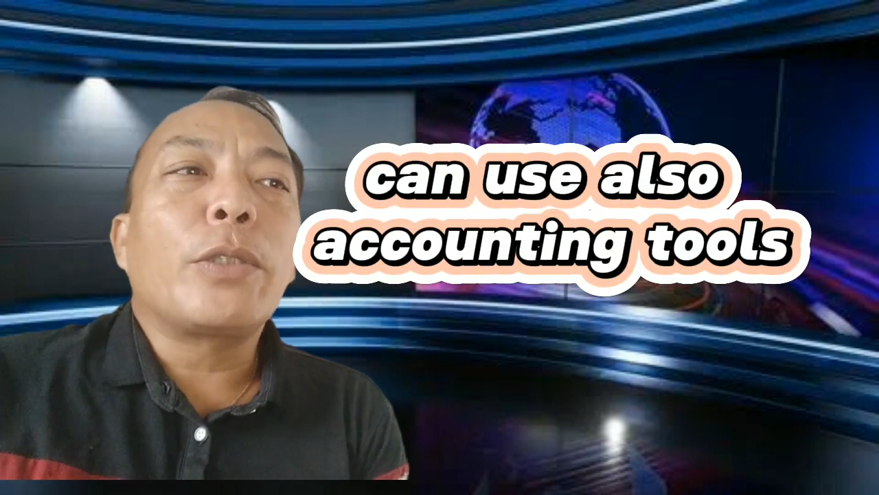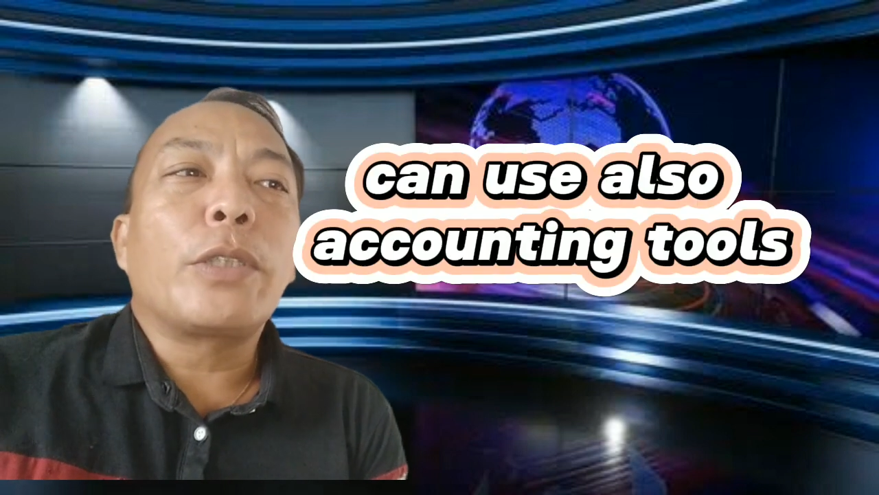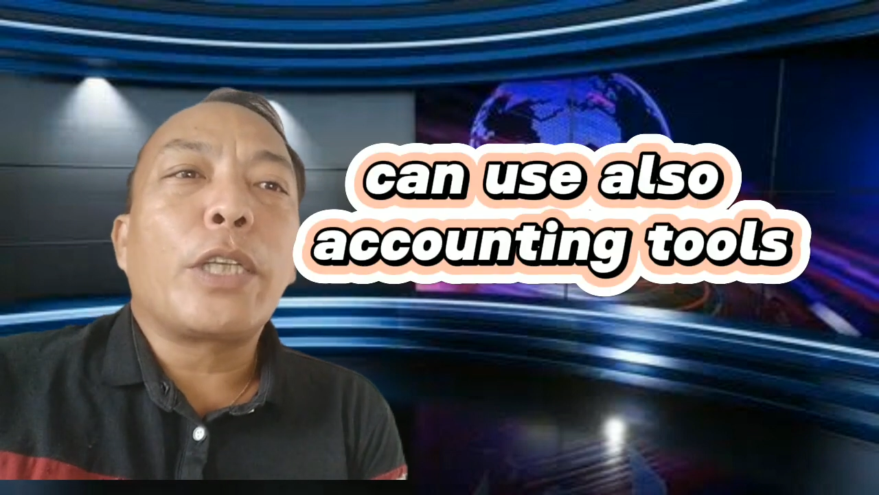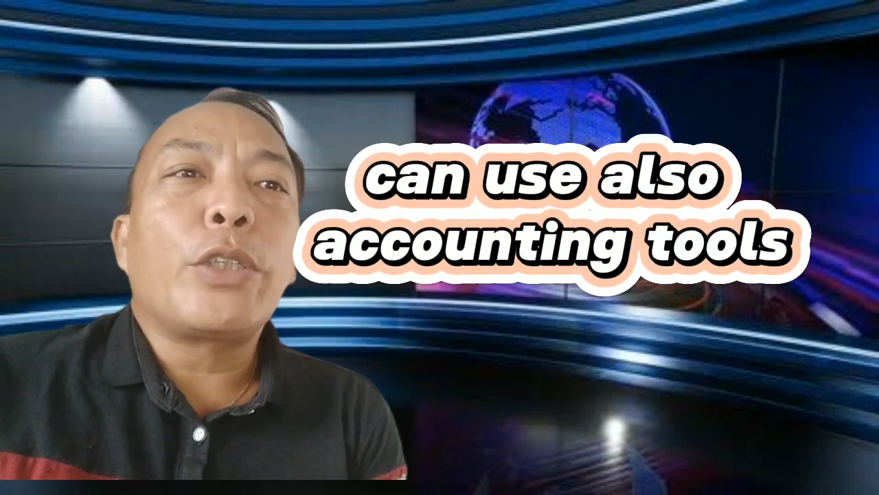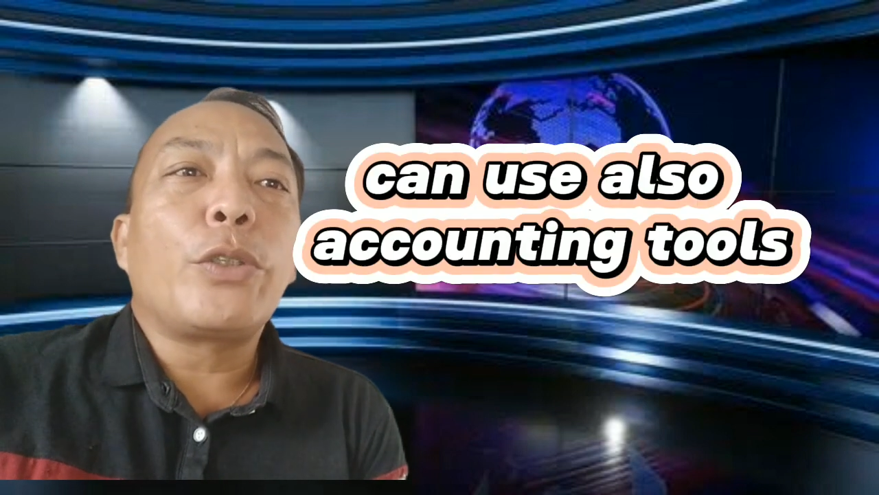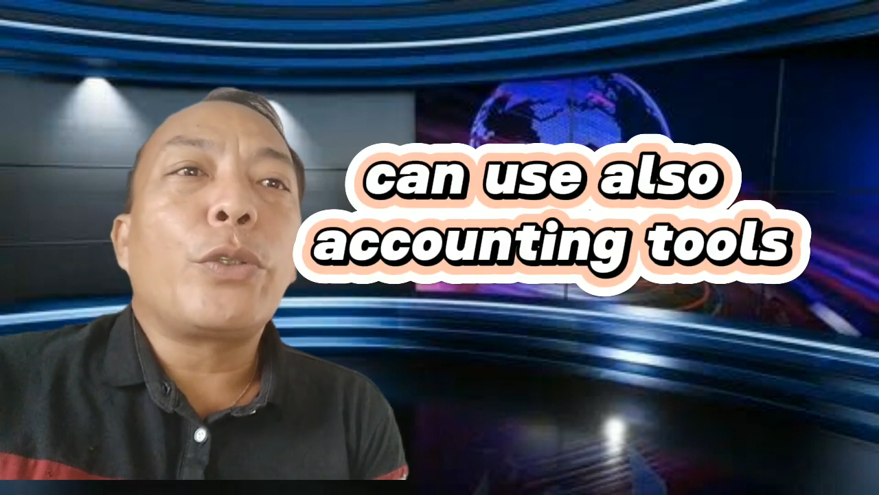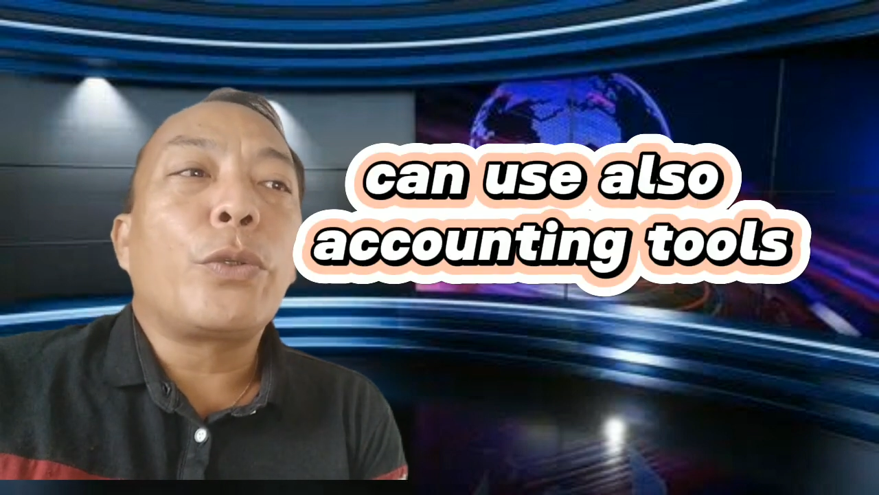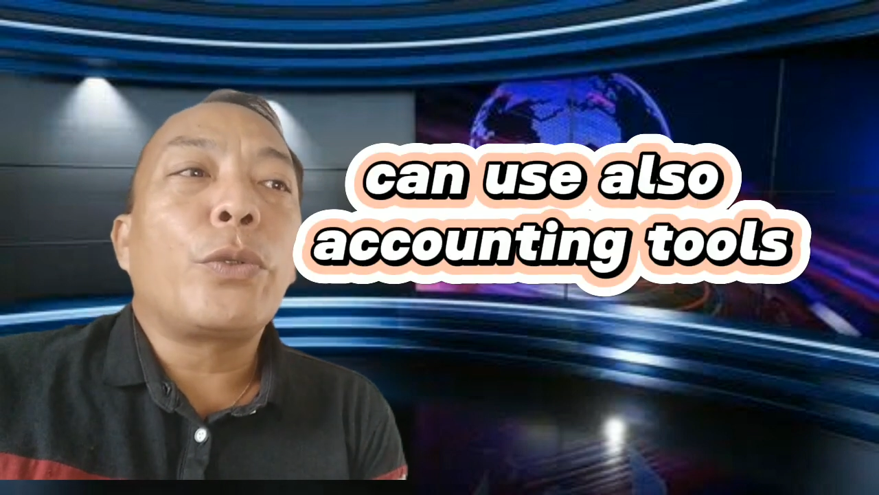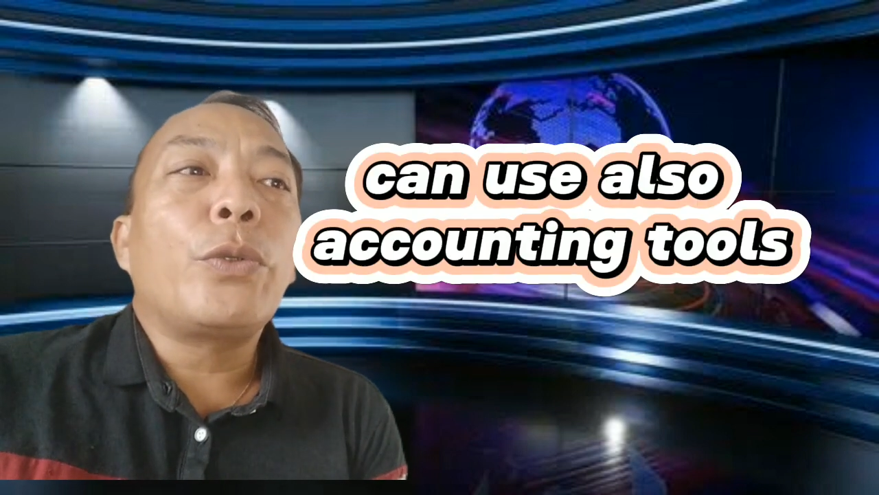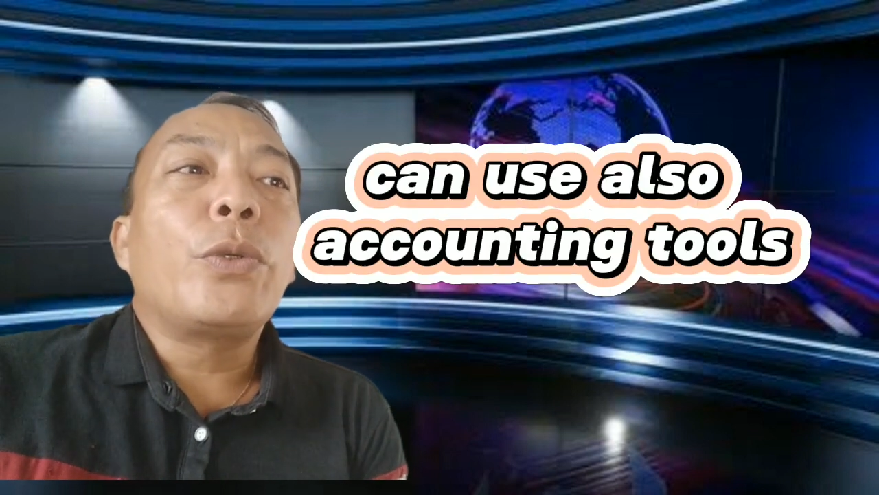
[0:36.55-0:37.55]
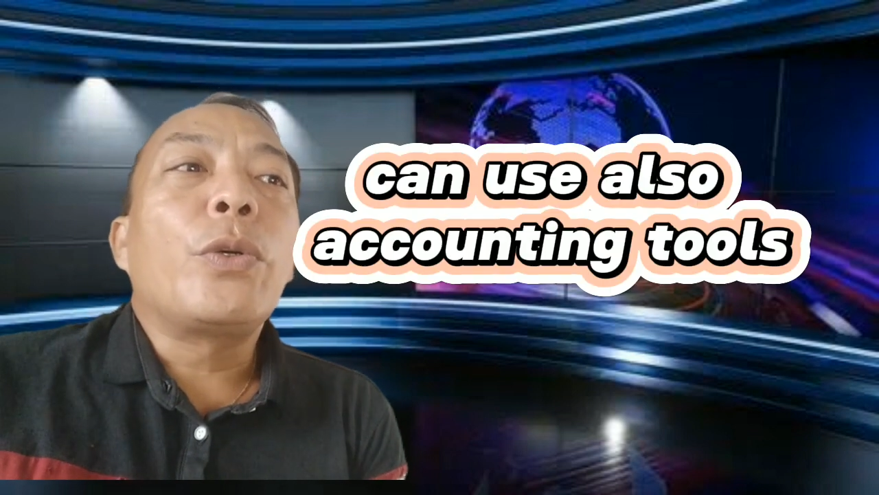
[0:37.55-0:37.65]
continue